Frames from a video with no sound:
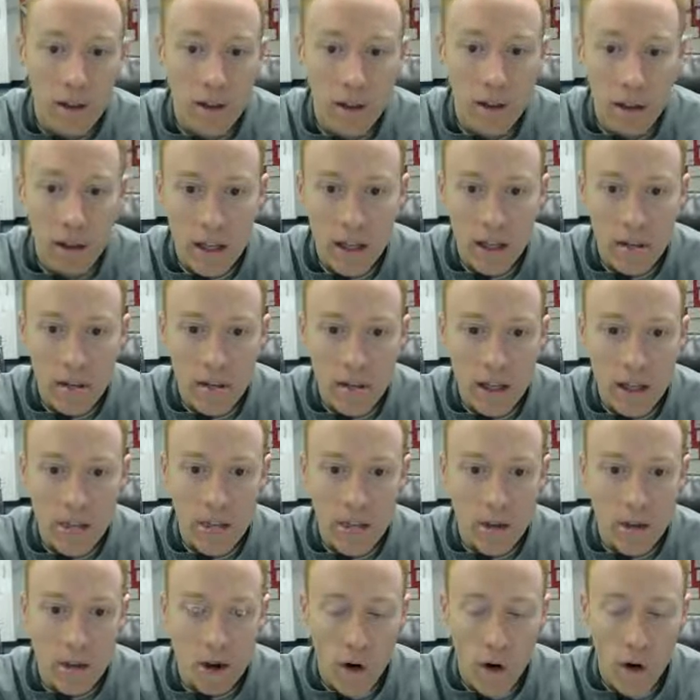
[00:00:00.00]
They
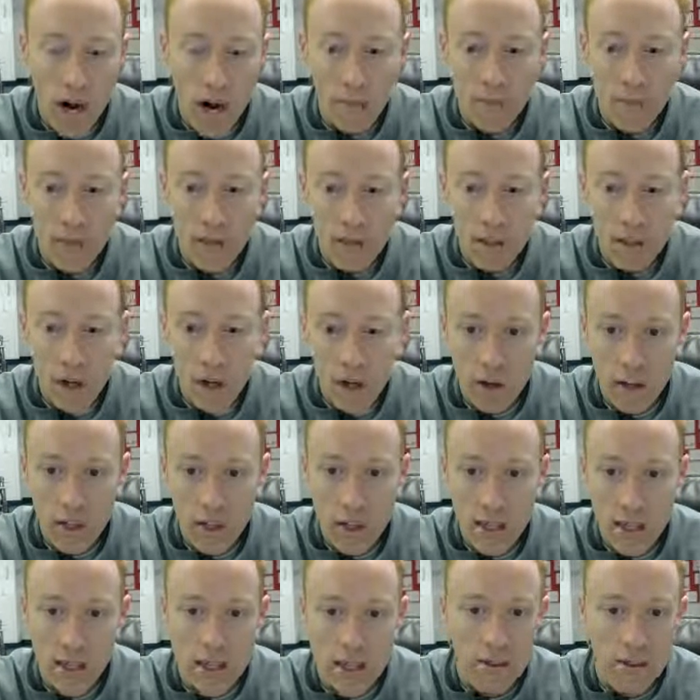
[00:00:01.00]
sometimes were cramped and
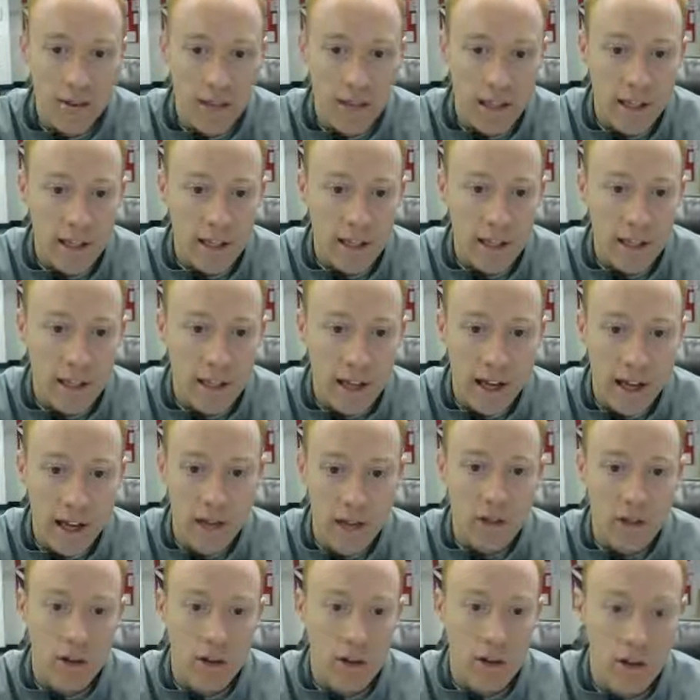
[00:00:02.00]
dirty. It was easy to
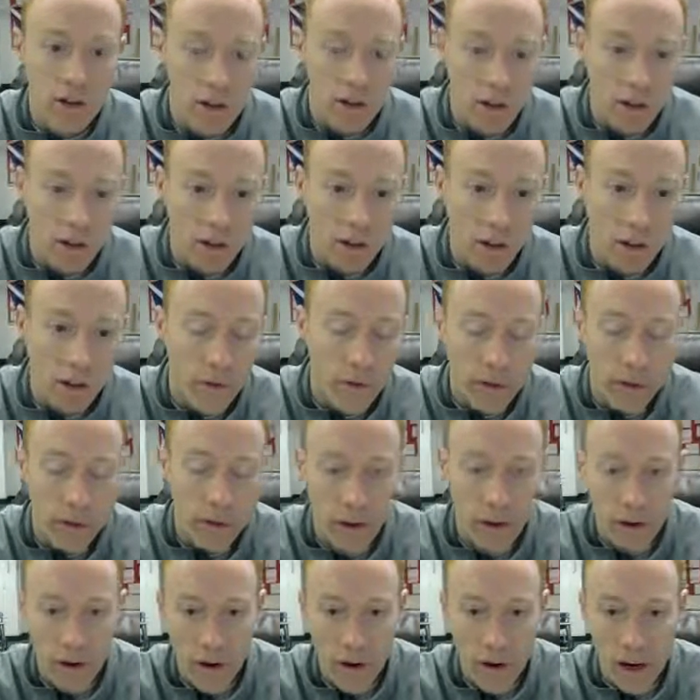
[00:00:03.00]
catch your
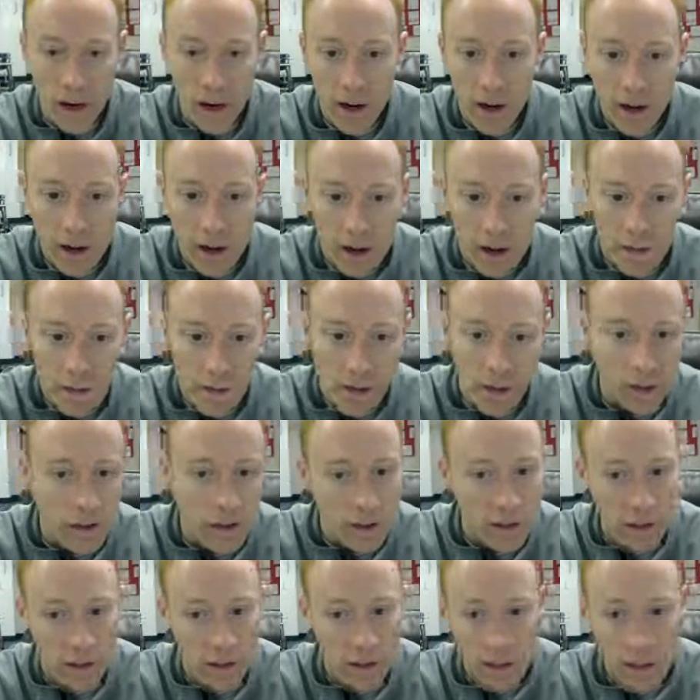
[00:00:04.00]
clothing or your hair or your
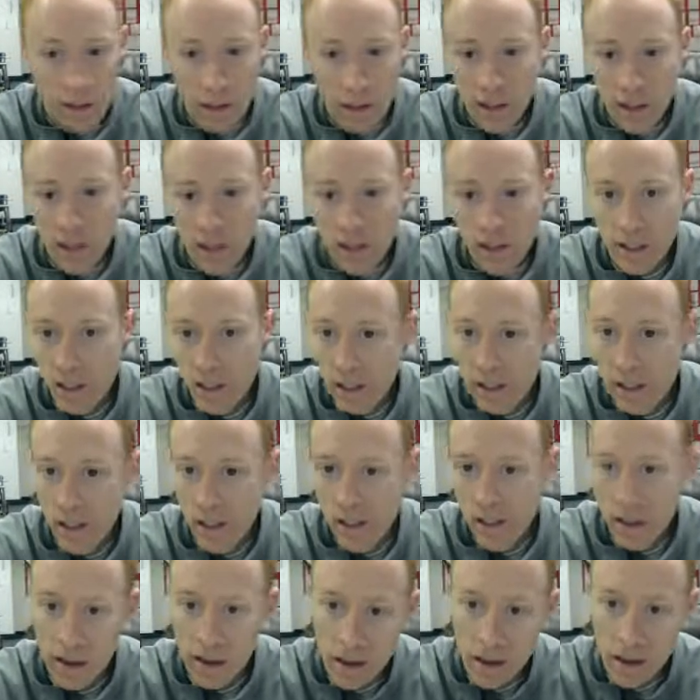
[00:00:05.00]
fingers and things and get
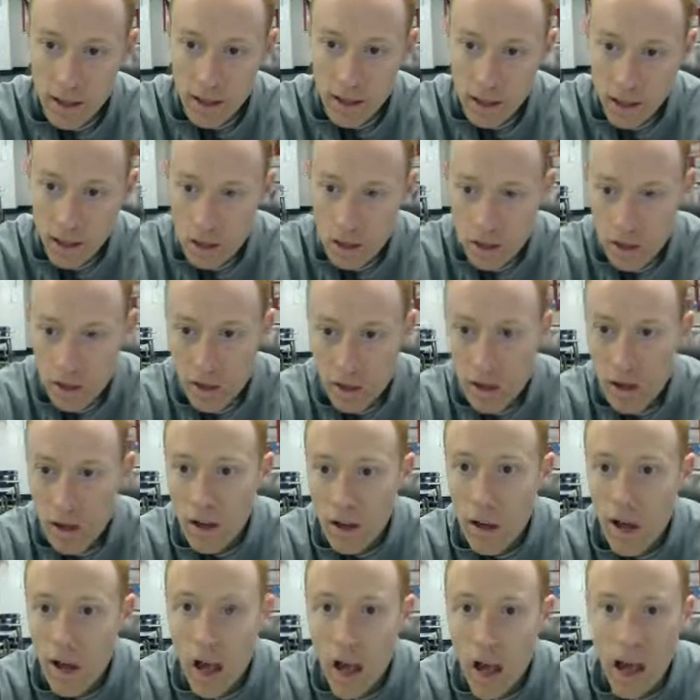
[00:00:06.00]
injured.
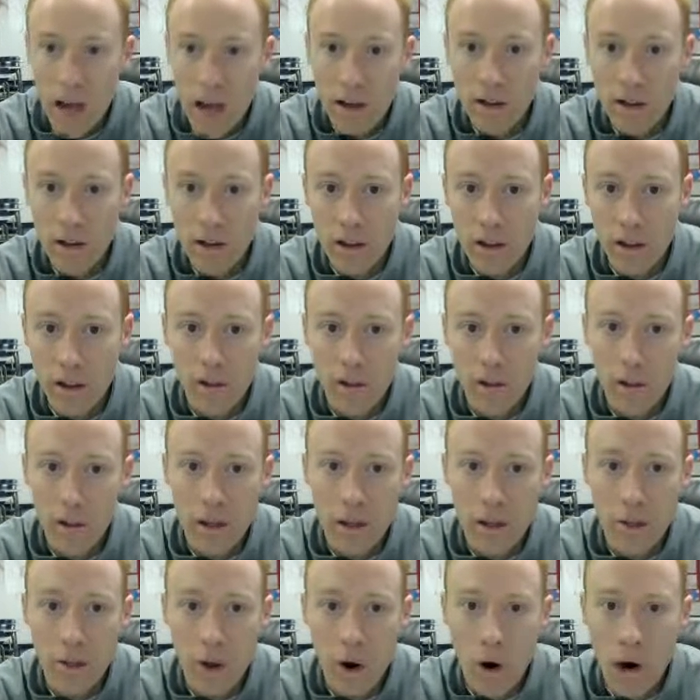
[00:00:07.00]
And they
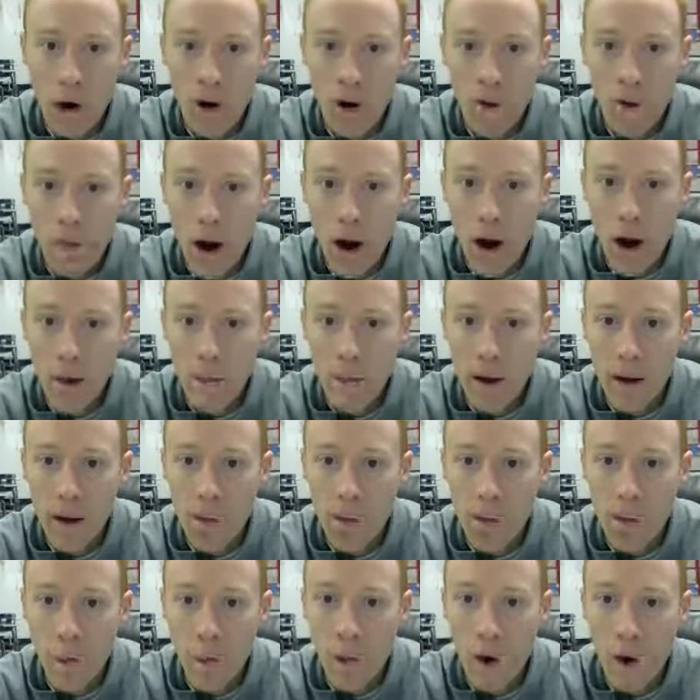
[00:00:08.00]
really were all powered by
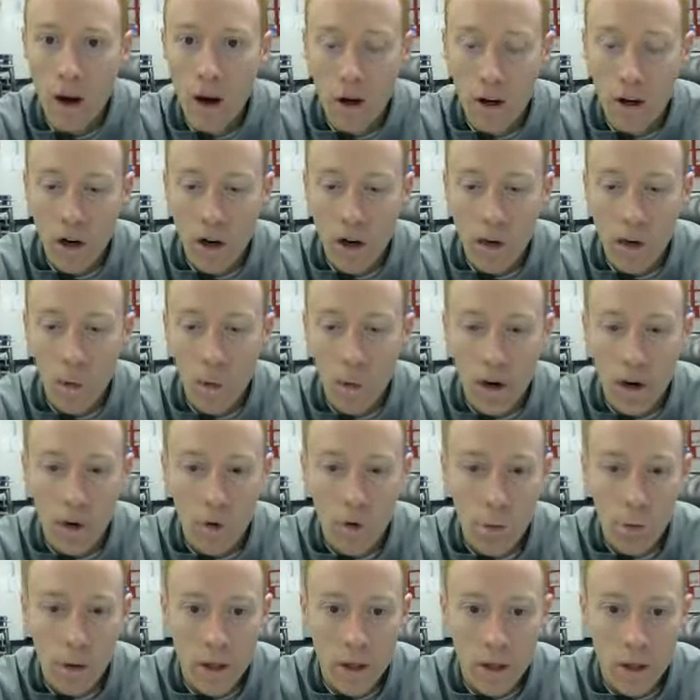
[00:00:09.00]
water. A
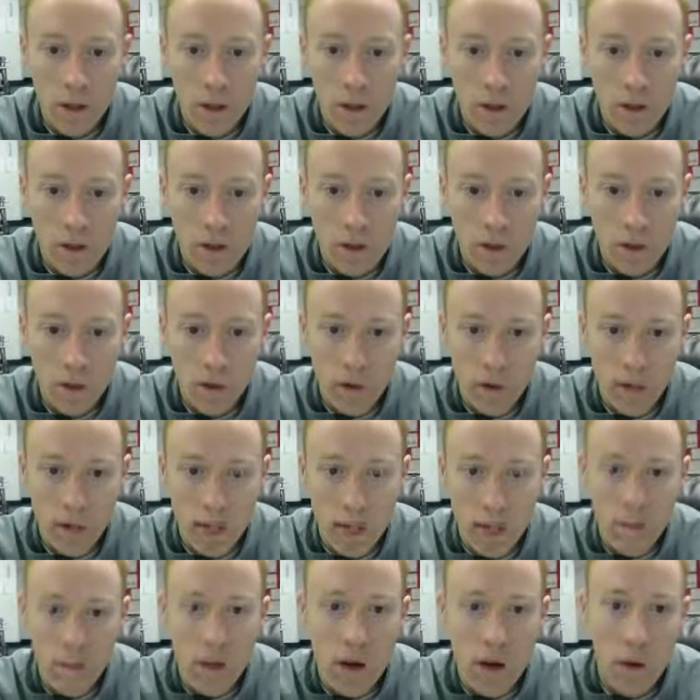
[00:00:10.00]
water wheel and a
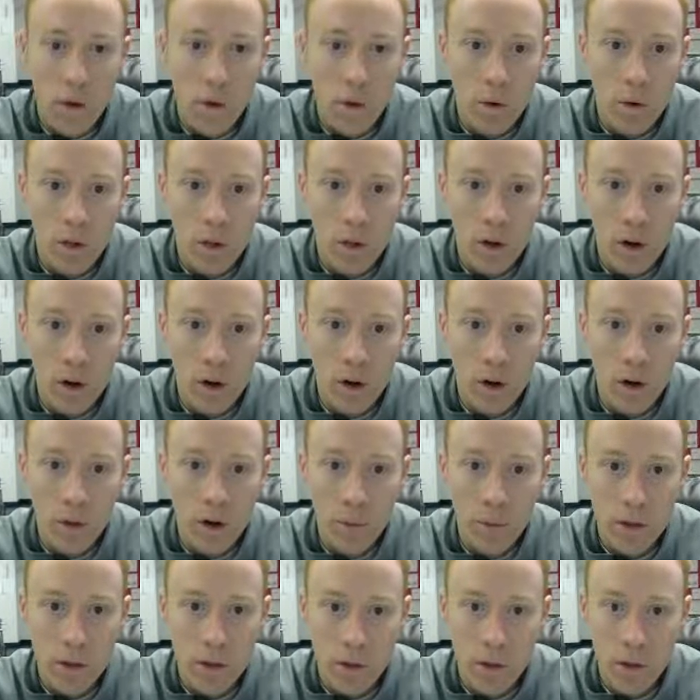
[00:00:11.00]
stream would turn
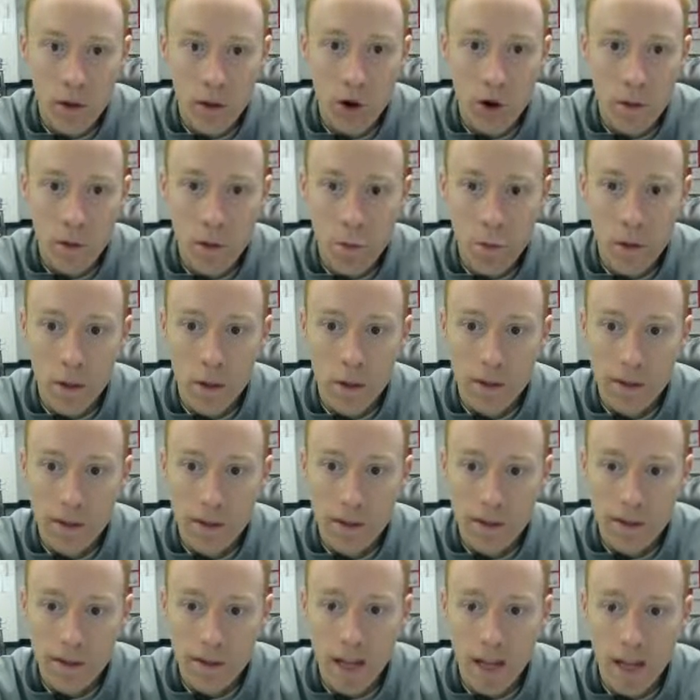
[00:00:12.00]
all the wheels
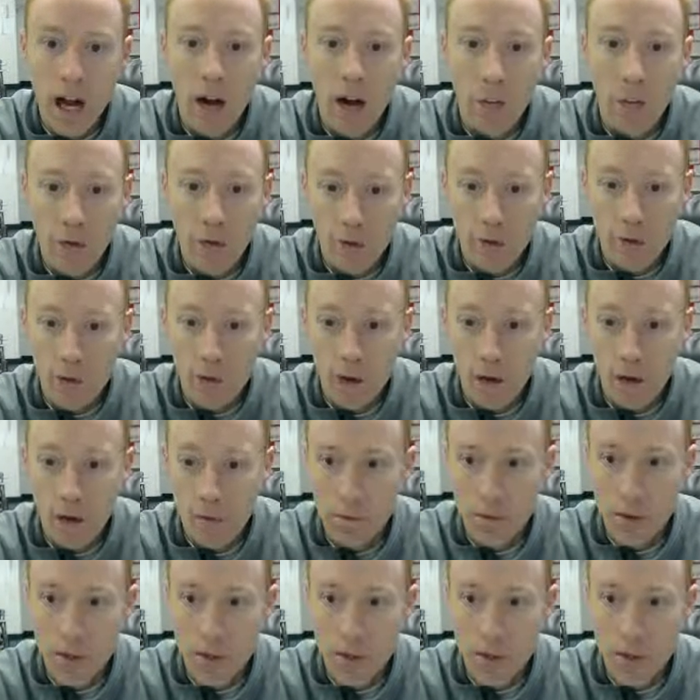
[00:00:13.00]
inside, which would turn the